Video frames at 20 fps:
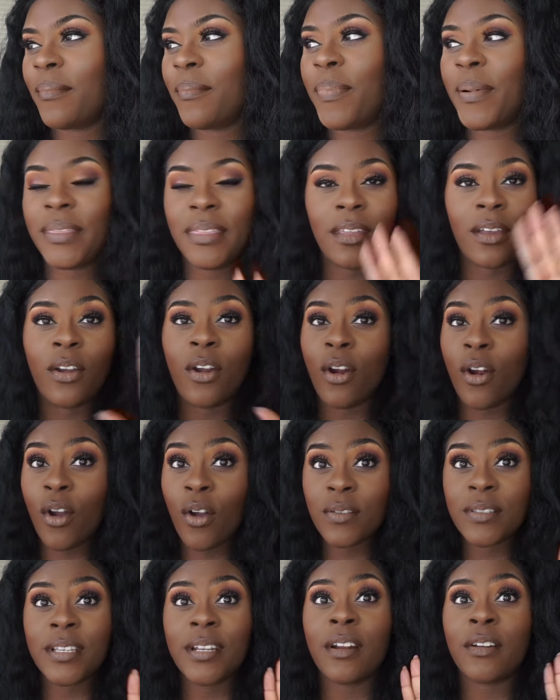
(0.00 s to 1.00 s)
but the
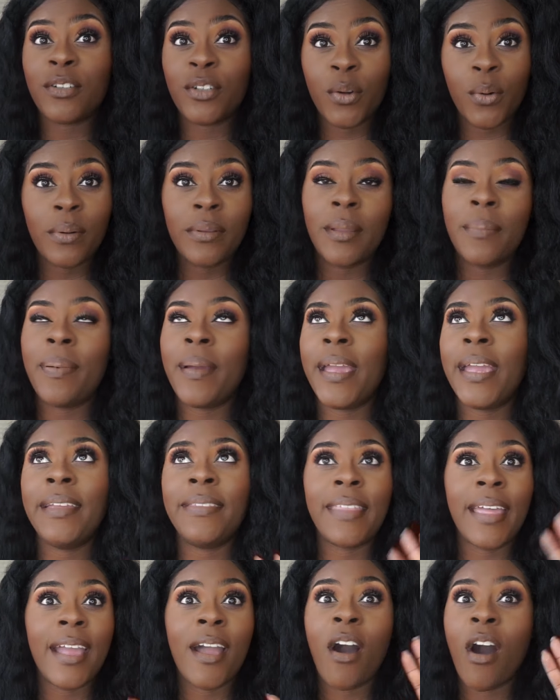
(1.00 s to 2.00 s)
girls that are doing the
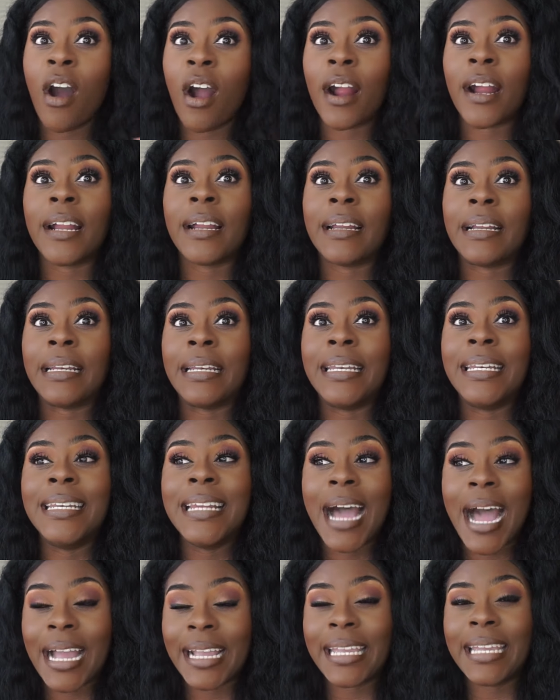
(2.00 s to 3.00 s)
pink, they are
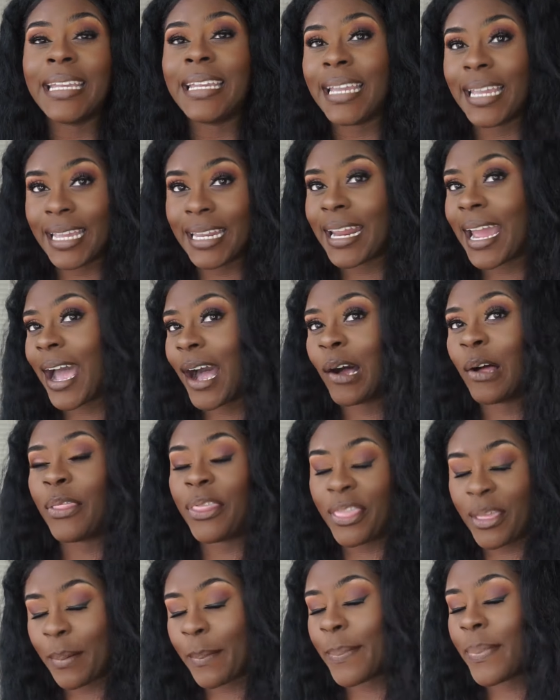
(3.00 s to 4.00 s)
knocking it
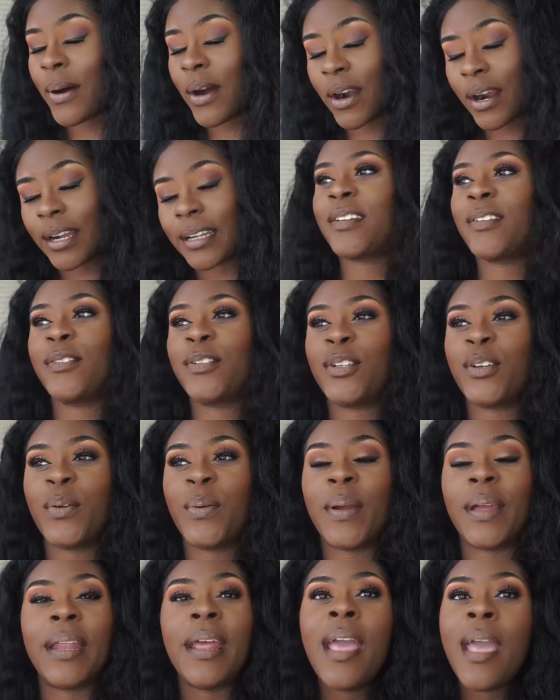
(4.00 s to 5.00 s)
out the park. They're
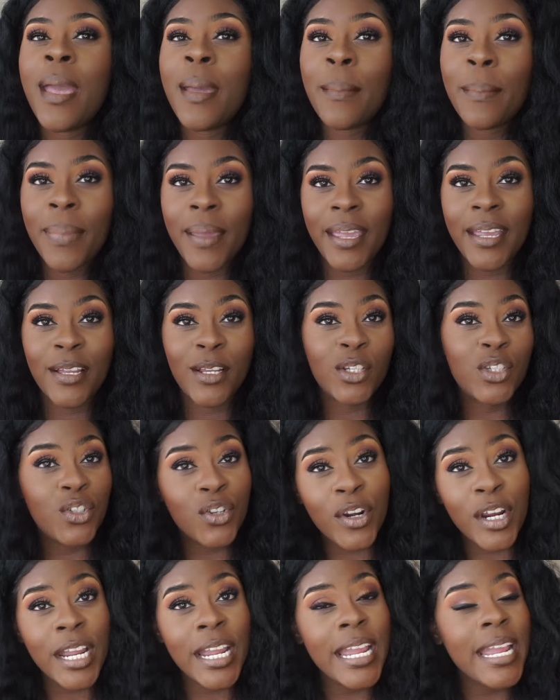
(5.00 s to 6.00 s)
doing pink
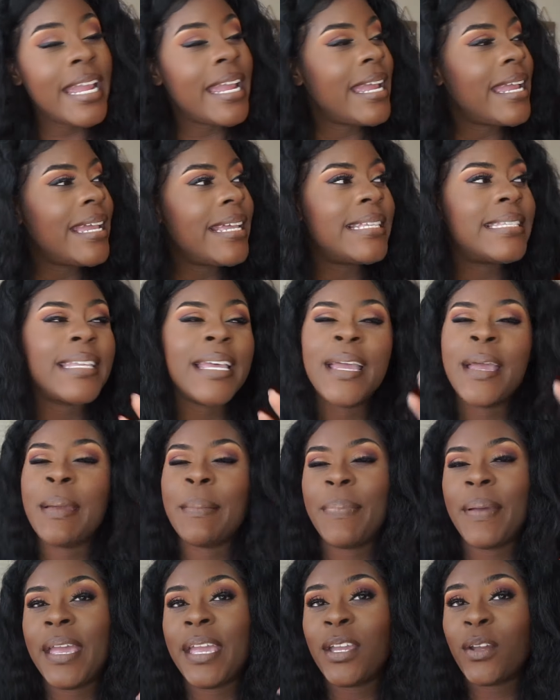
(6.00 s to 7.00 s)
trees,
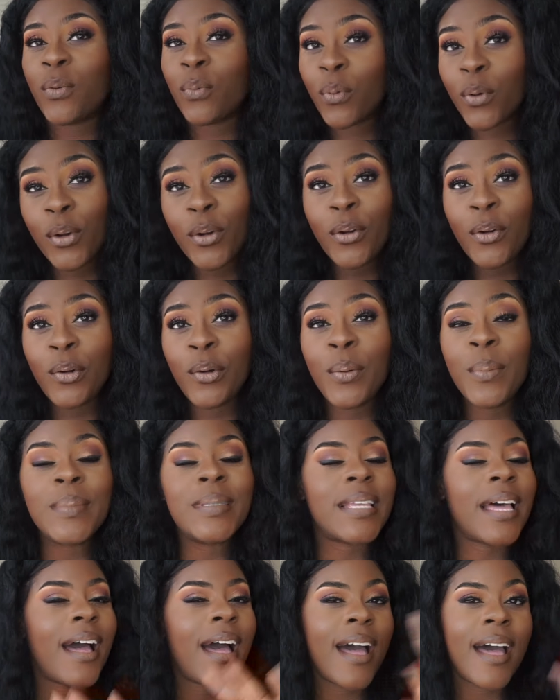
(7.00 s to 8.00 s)
pink
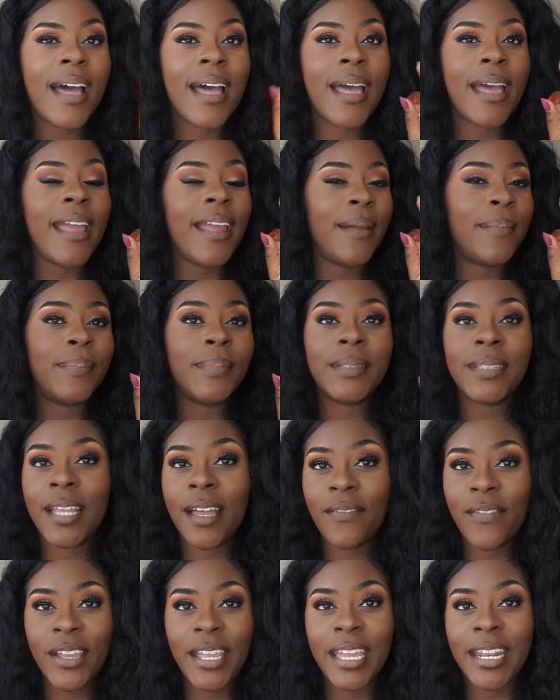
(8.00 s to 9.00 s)
rooms. I am
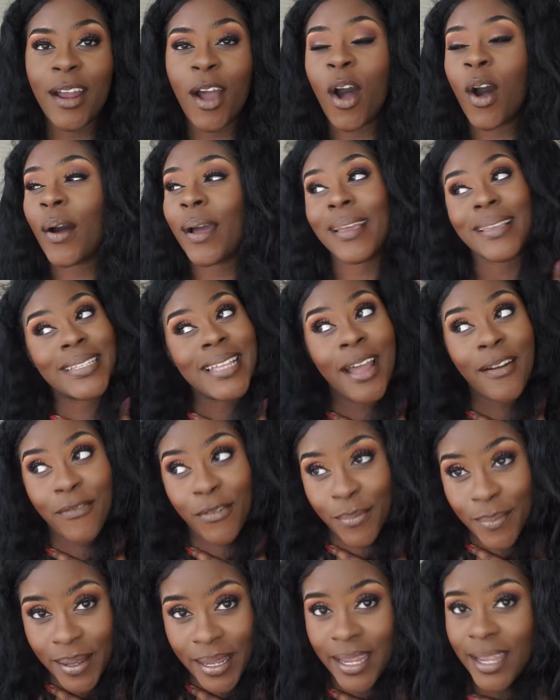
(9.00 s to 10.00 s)
loving it all. It's not
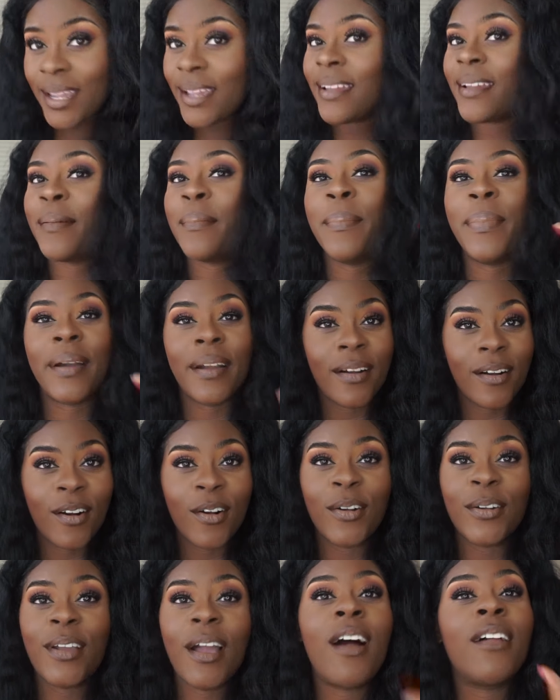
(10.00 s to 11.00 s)
for me, but
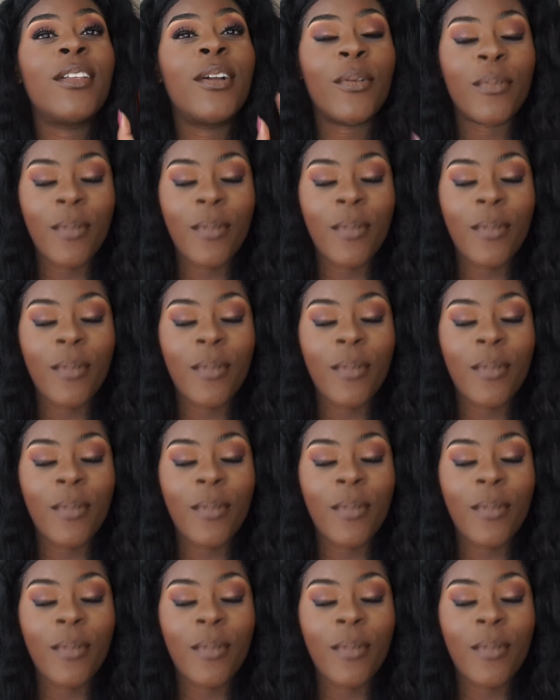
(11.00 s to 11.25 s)
girl, y'all are